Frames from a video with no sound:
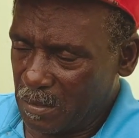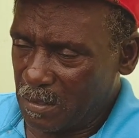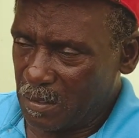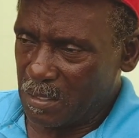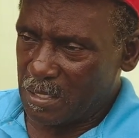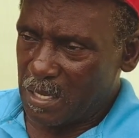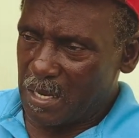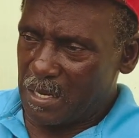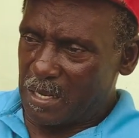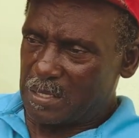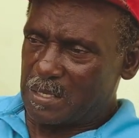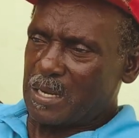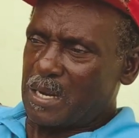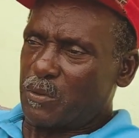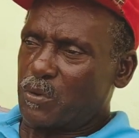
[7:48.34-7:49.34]
the side and
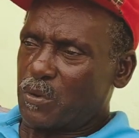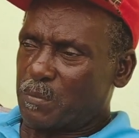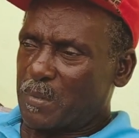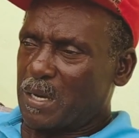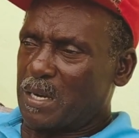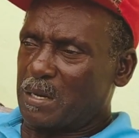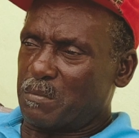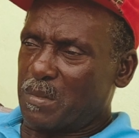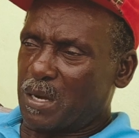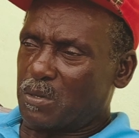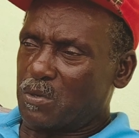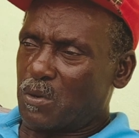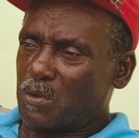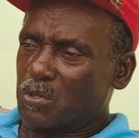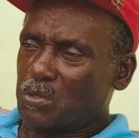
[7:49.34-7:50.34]
side, I work banana man
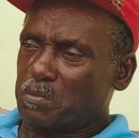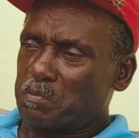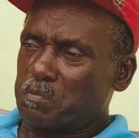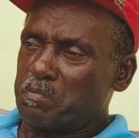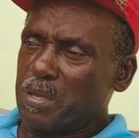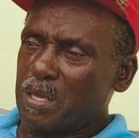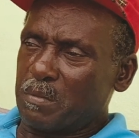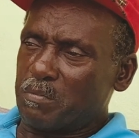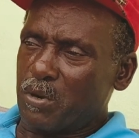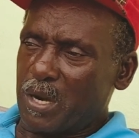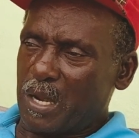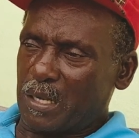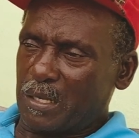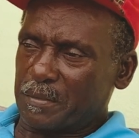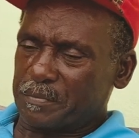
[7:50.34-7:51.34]
grown just big
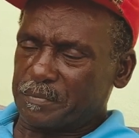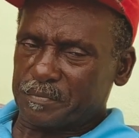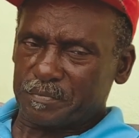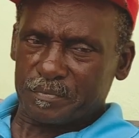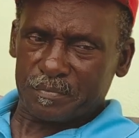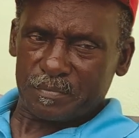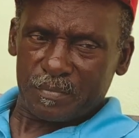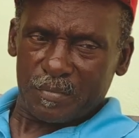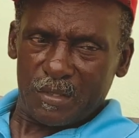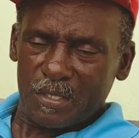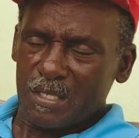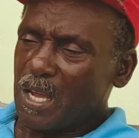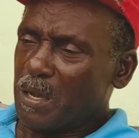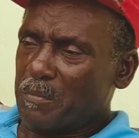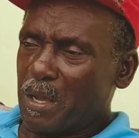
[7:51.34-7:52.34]
brother.
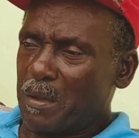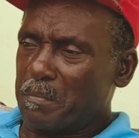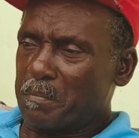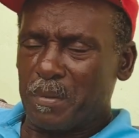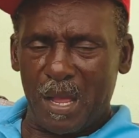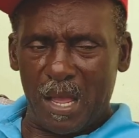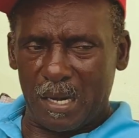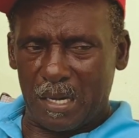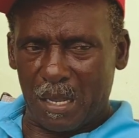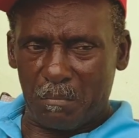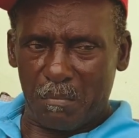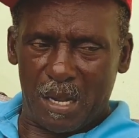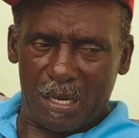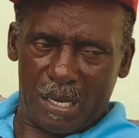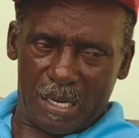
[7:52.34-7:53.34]
Yeah man, plant
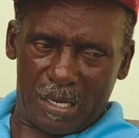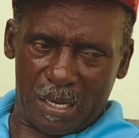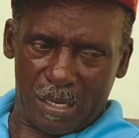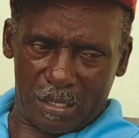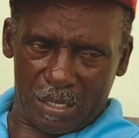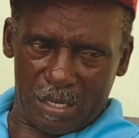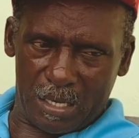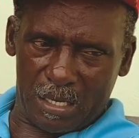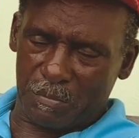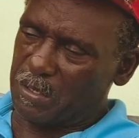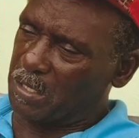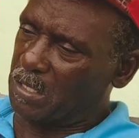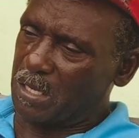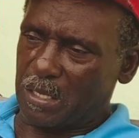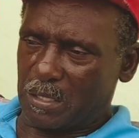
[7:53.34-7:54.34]
and banana and cane
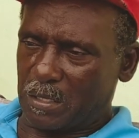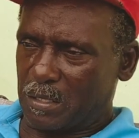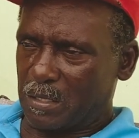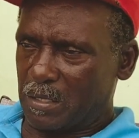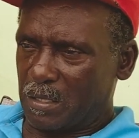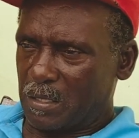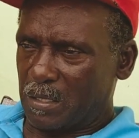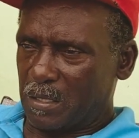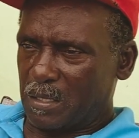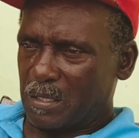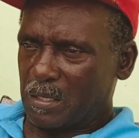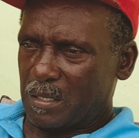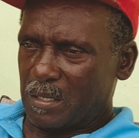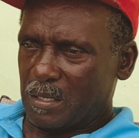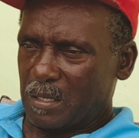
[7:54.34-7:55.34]
everything.
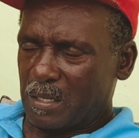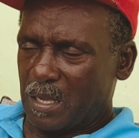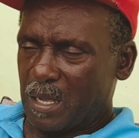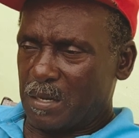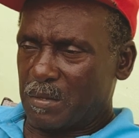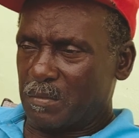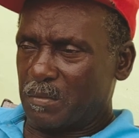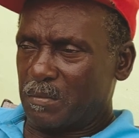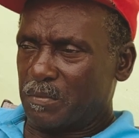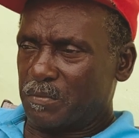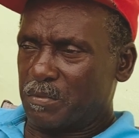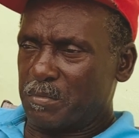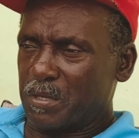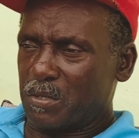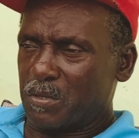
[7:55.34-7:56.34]
And
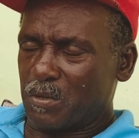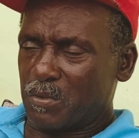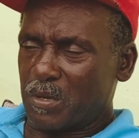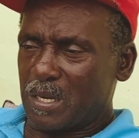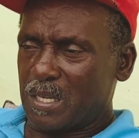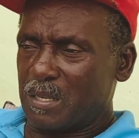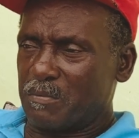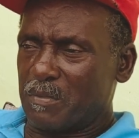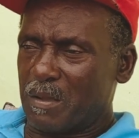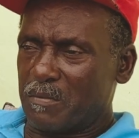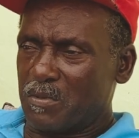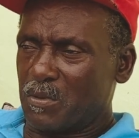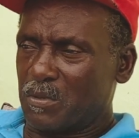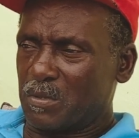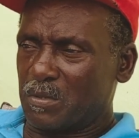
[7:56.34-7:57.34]
for me grown not even have
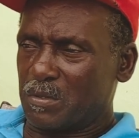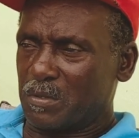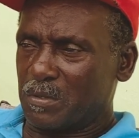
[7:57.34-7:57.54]
nothing.